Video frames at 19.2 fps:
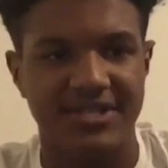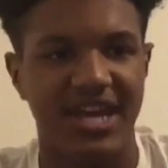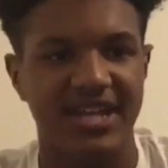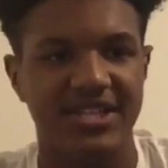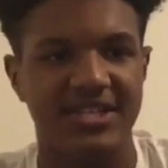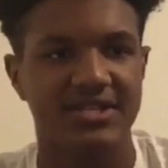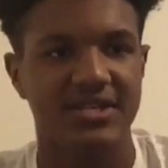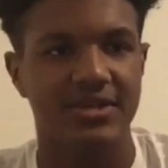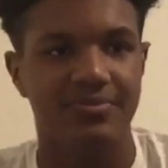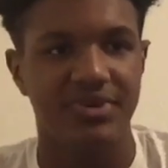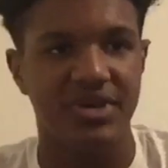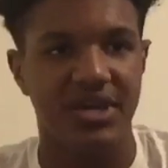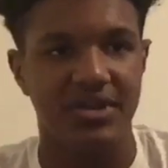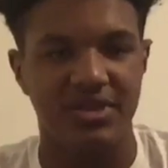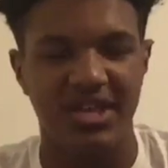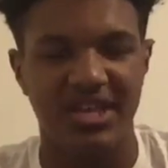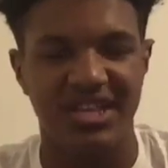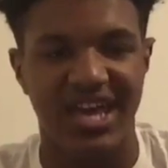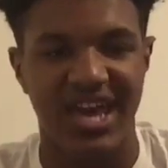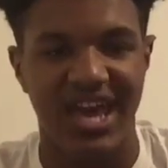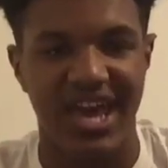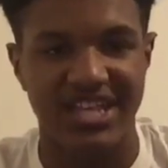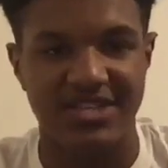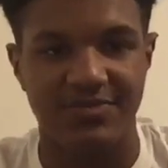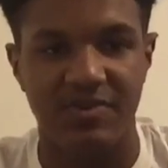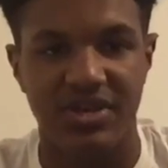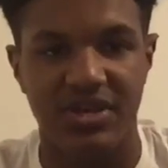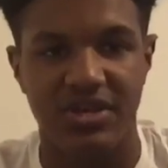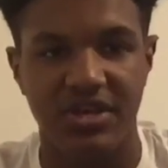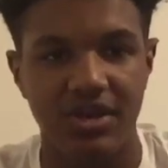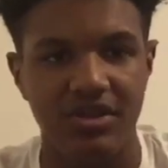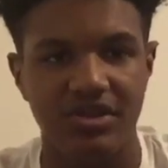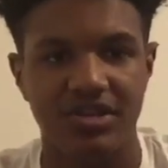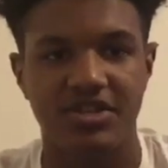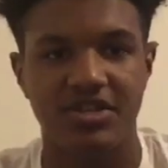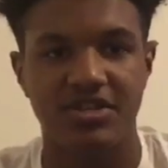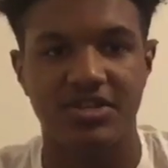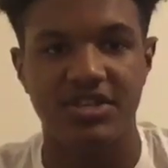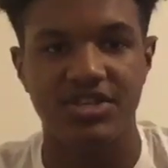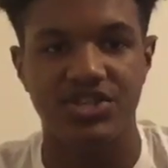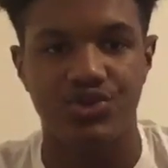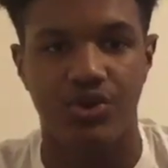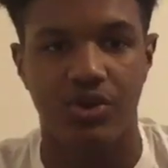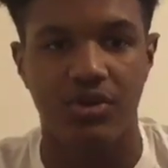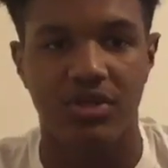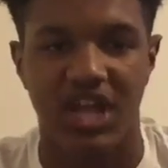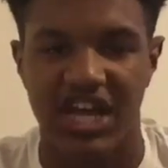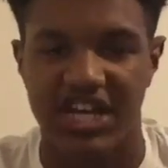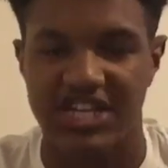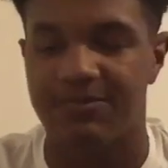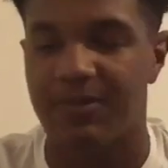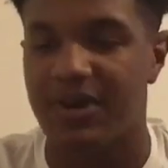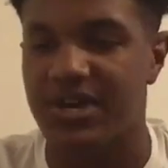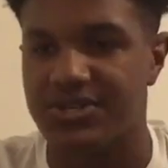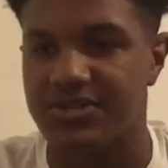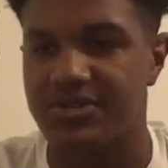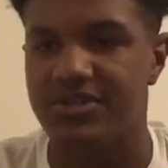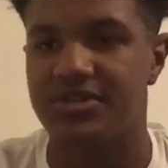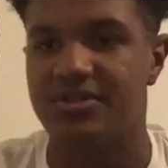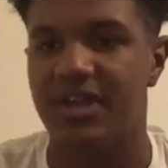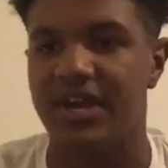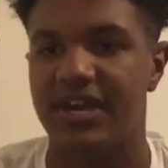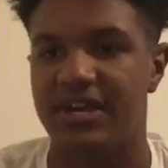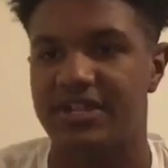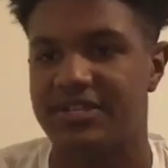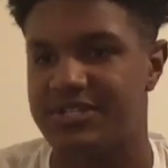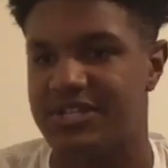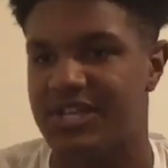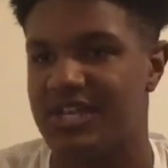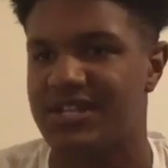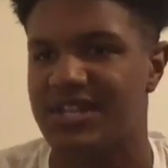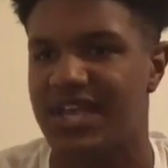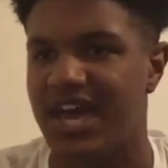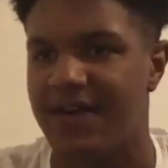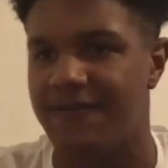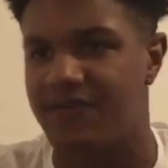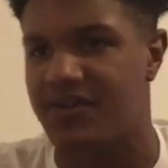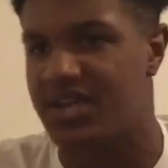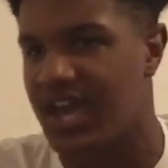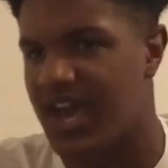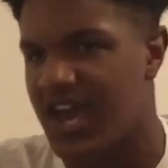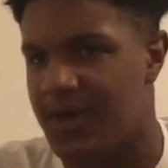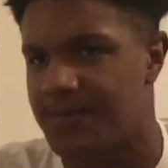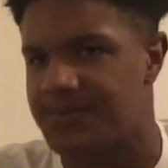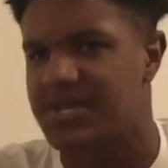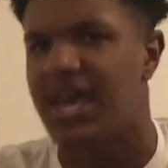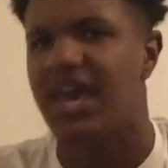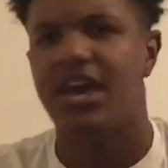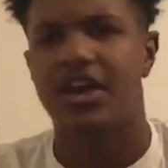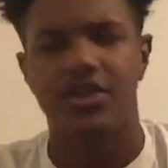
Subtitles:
That is a big thing that has been killing the Detroit Lions, especially late in the second half of games.